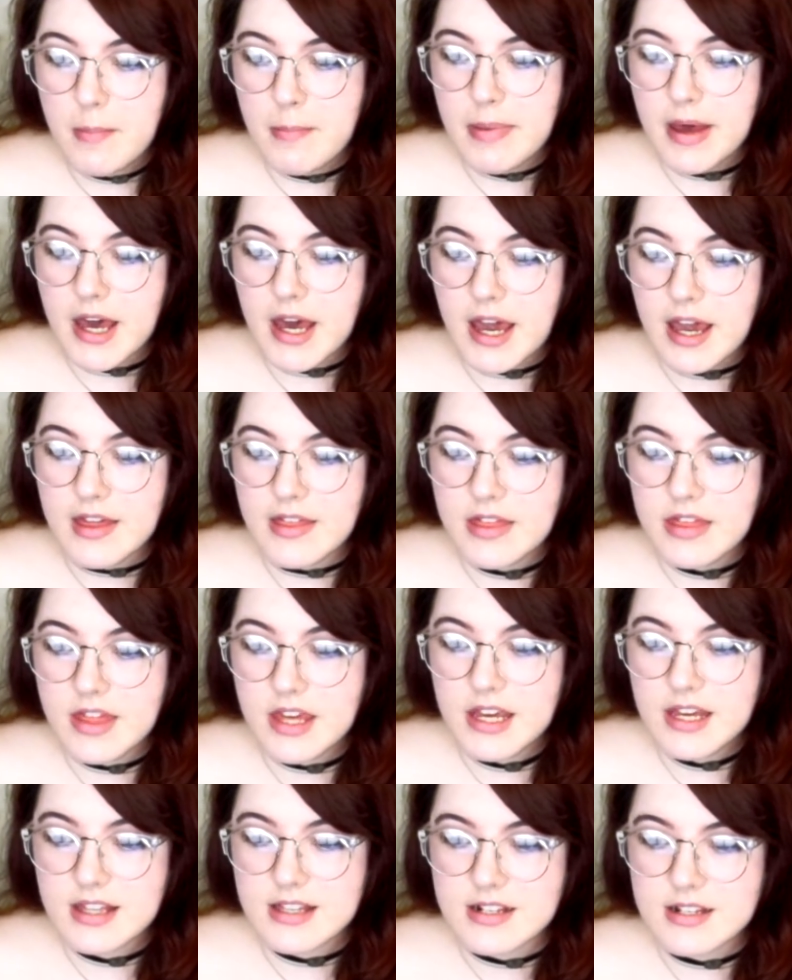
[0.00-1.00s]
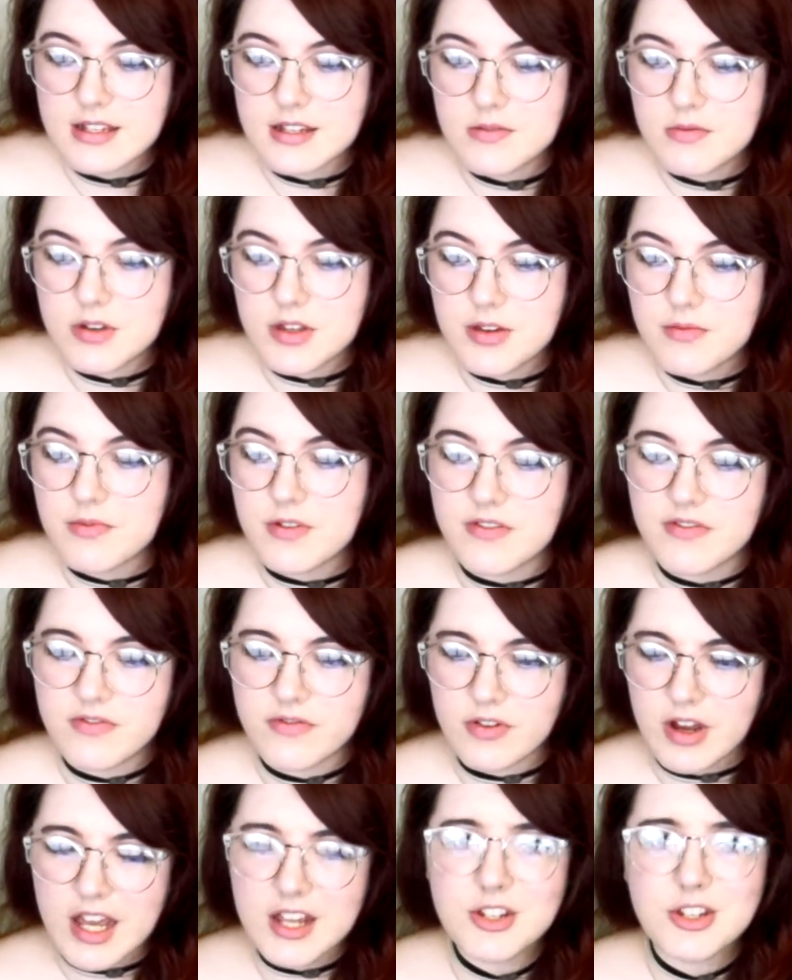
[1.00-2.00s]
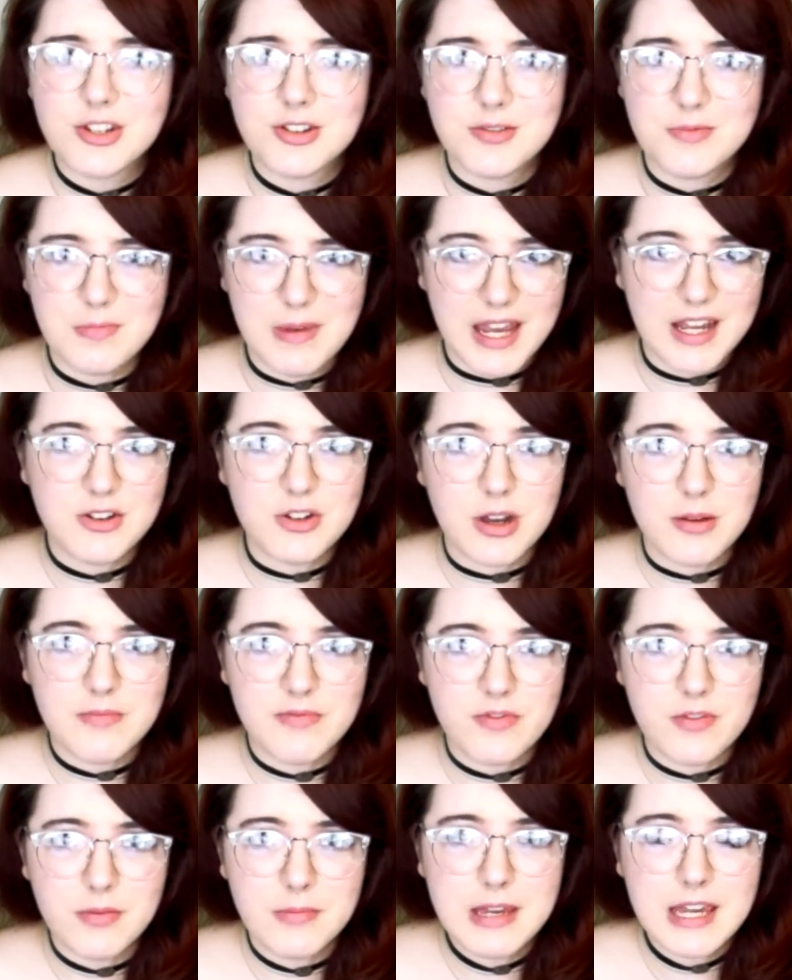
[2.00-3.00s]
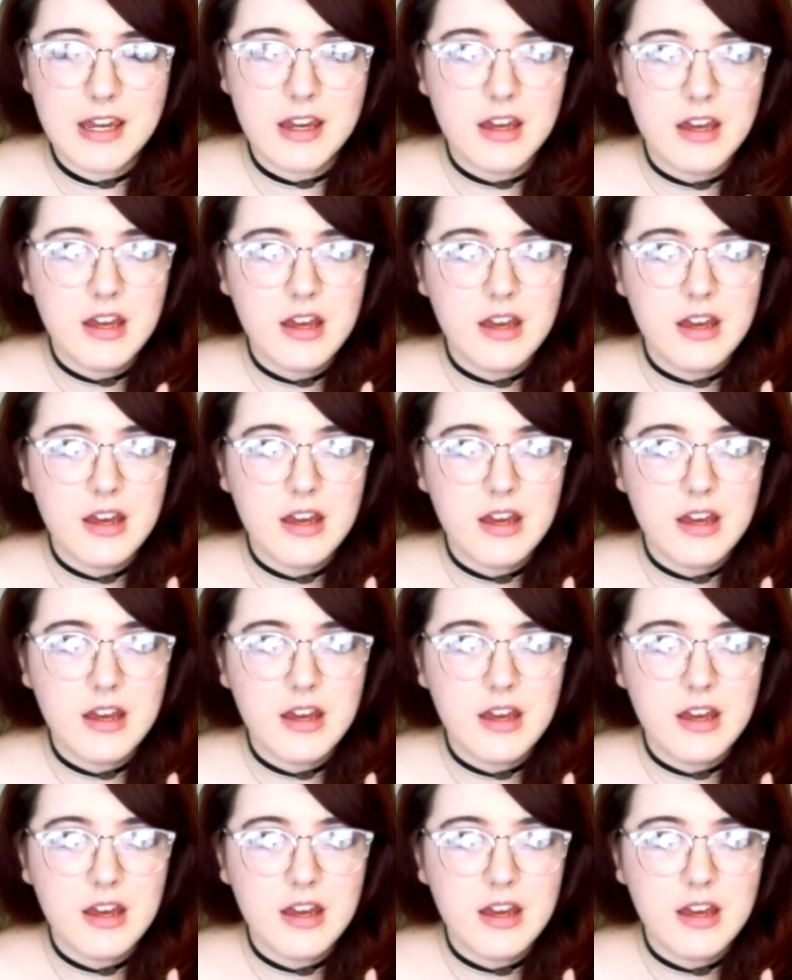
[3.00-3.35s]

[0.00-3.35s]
But I think this has really refreshed Mic Drop for me.